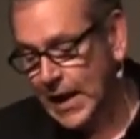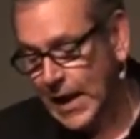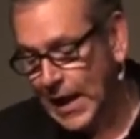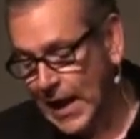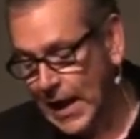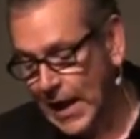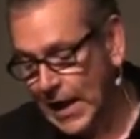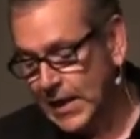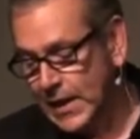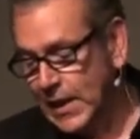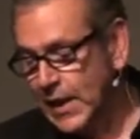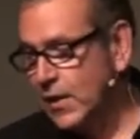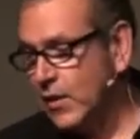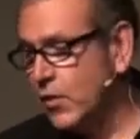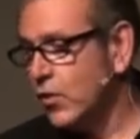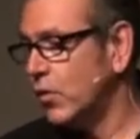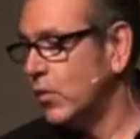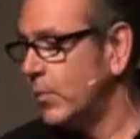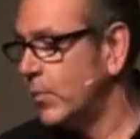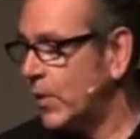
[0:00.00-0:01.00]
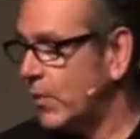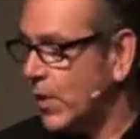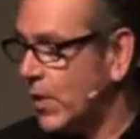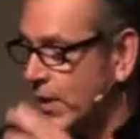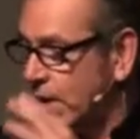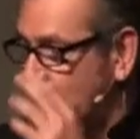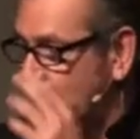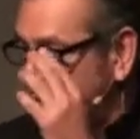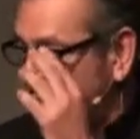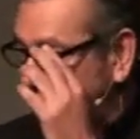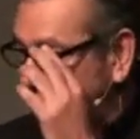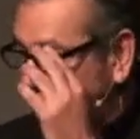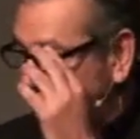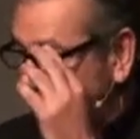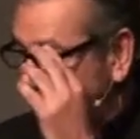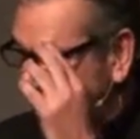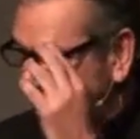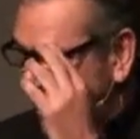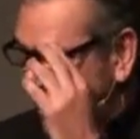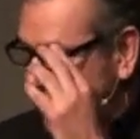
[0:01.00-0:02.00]
And he called me one evening, and
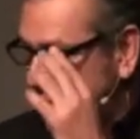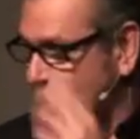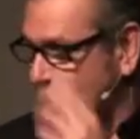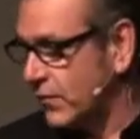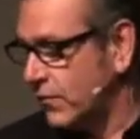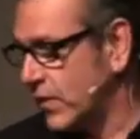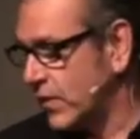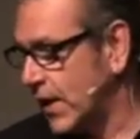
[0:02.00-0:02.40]
I went over